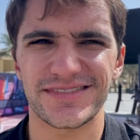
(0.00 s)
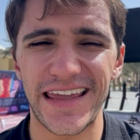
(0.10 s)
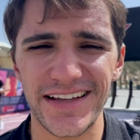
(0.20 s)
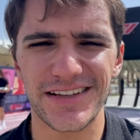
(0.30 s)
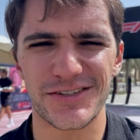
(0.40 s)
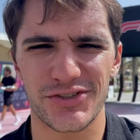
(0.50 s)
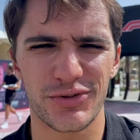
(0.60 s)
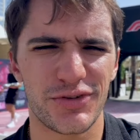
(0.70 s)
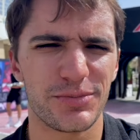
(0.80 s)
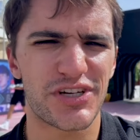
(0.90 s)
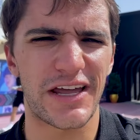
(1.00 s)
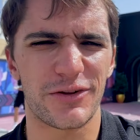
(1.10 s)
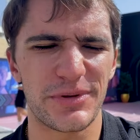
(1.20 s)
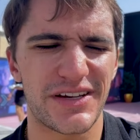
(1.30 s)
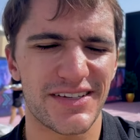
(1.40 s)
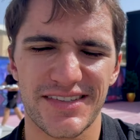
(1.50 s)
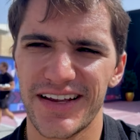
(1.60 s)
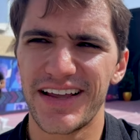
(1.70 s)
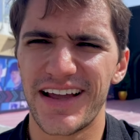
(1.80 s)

English YouTube channel because